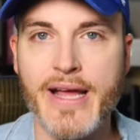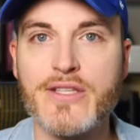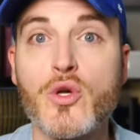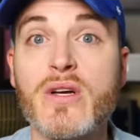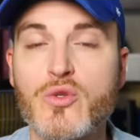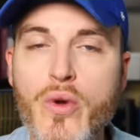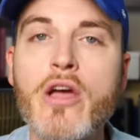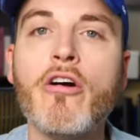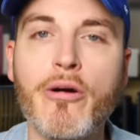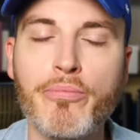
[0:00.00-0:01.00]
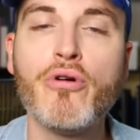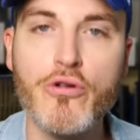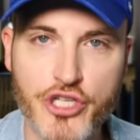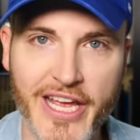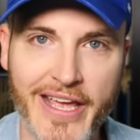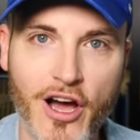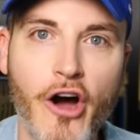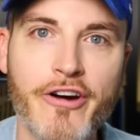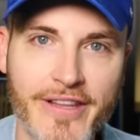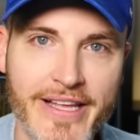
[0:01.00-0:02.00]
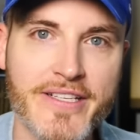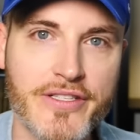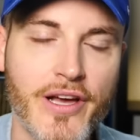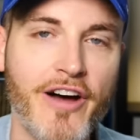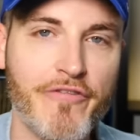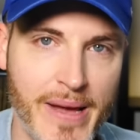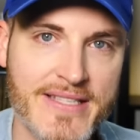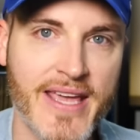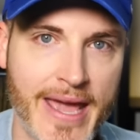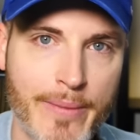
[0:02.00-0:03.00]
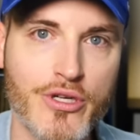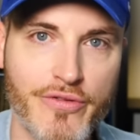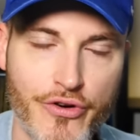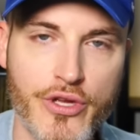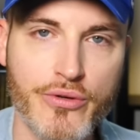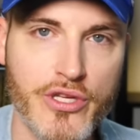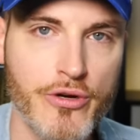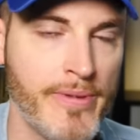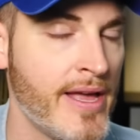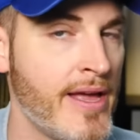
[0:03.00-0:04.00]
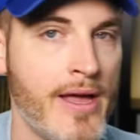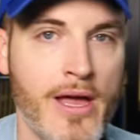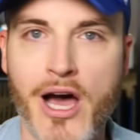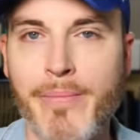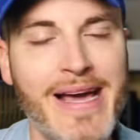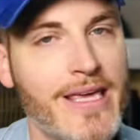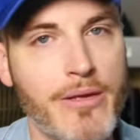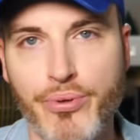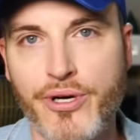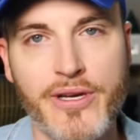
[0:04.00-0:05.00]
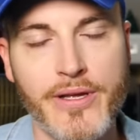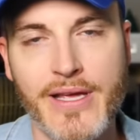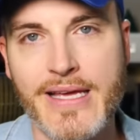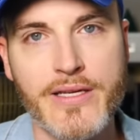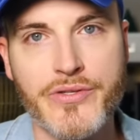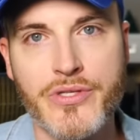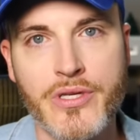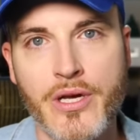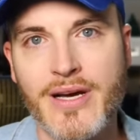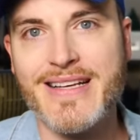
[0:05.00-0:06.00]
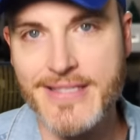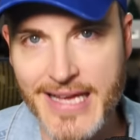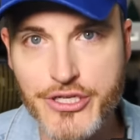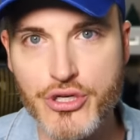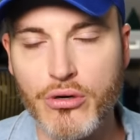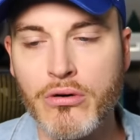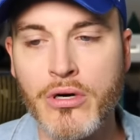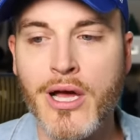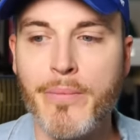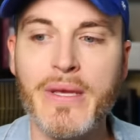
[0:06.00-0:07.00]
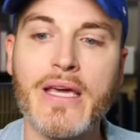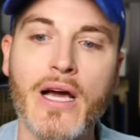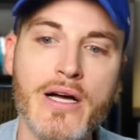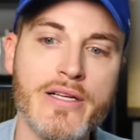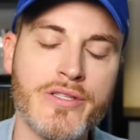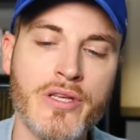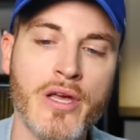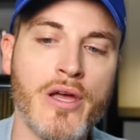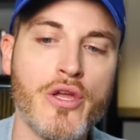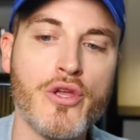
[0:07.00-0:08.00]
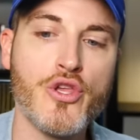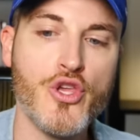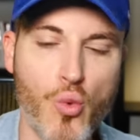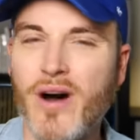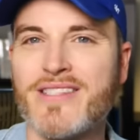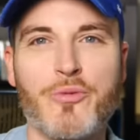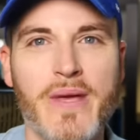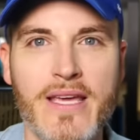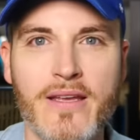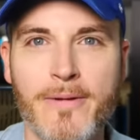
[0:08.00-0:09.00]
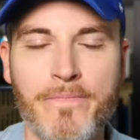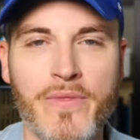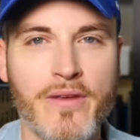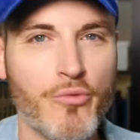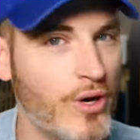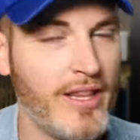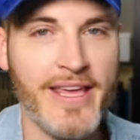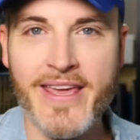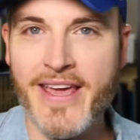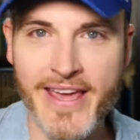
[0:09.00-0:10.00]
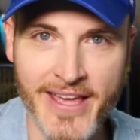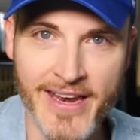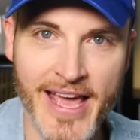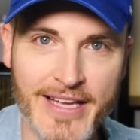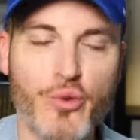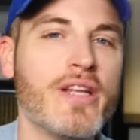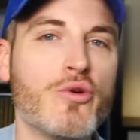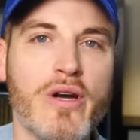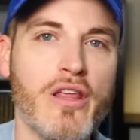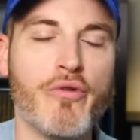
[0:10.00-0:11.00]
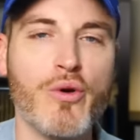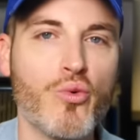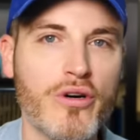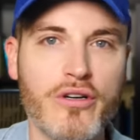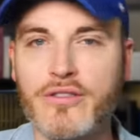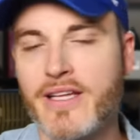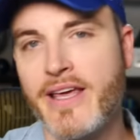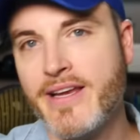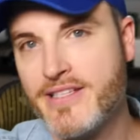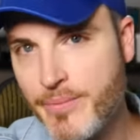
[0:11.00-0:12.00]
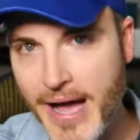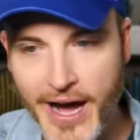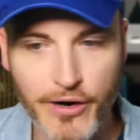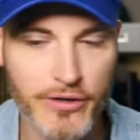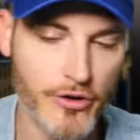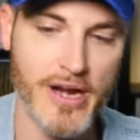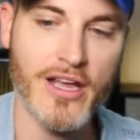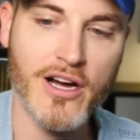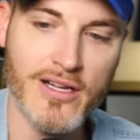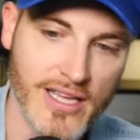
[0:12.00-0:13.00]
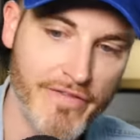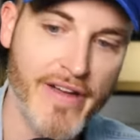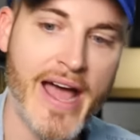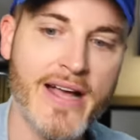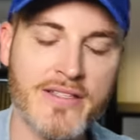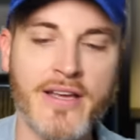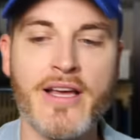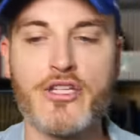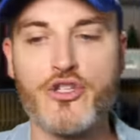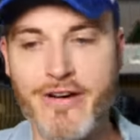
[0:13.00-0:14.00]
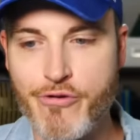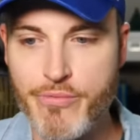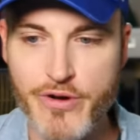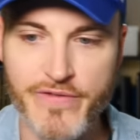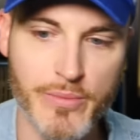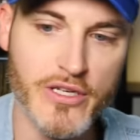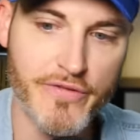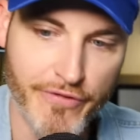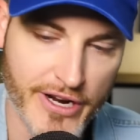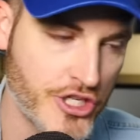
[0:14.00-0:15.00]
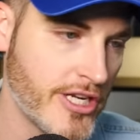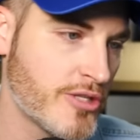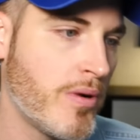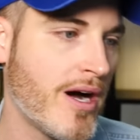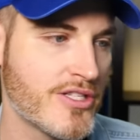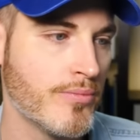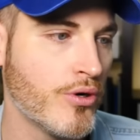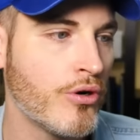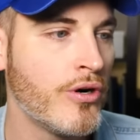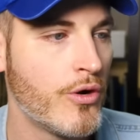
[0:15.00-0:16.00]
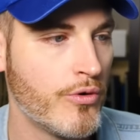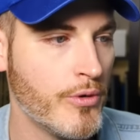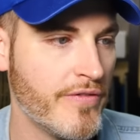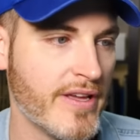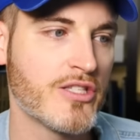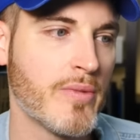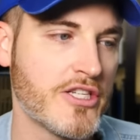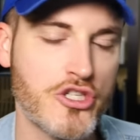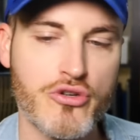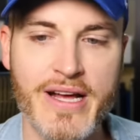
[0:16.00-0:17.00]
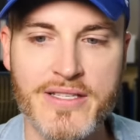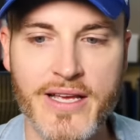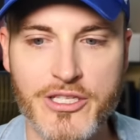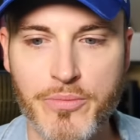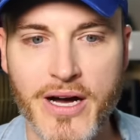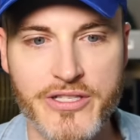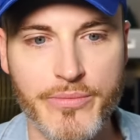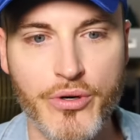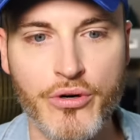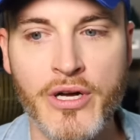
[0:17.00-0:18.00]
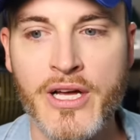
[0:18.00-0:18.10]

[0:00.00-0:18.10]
And so as we are approaching our list of best cameras for YouTube, a mic input is essential because you want speed. Really, in a 2023 world, it is about creating content fast, trying to remove as much friction as possible, removing as much stress as possible,